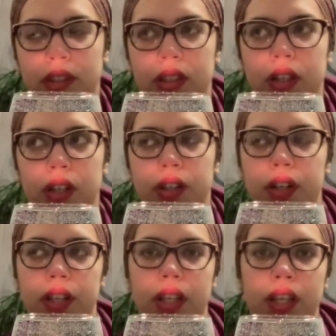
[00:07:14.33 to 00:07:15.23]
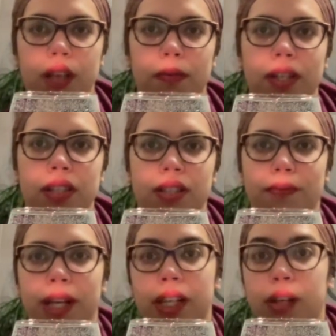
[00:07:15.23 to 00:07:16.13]
you're keeping
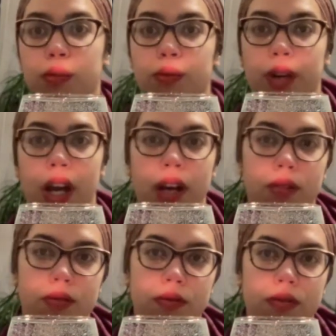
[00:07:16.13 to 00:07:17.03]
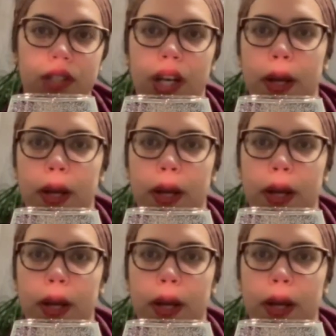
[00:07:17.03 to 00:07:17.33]
somebody around,